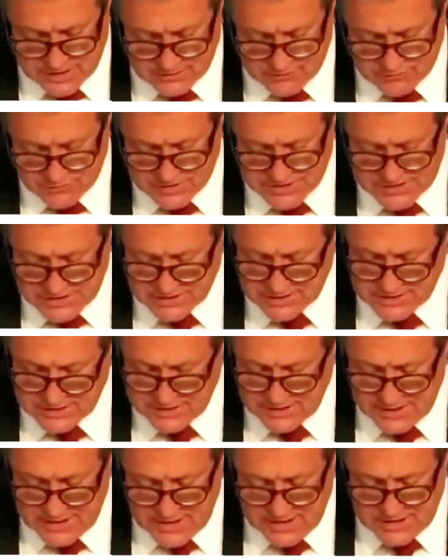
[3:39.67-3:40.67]

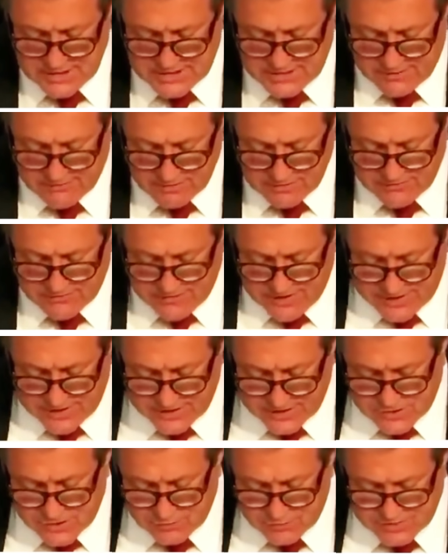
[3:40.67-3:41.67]
Recently, several
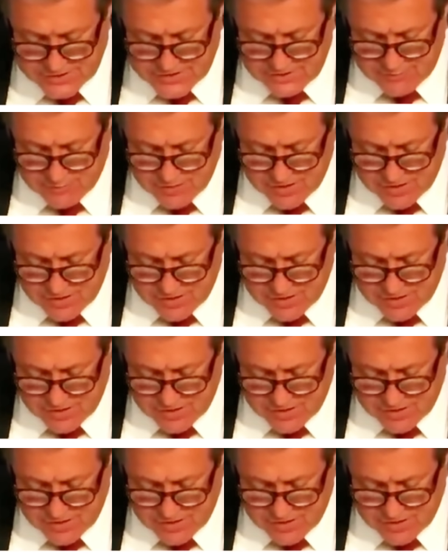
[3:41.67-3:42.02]
defendants who received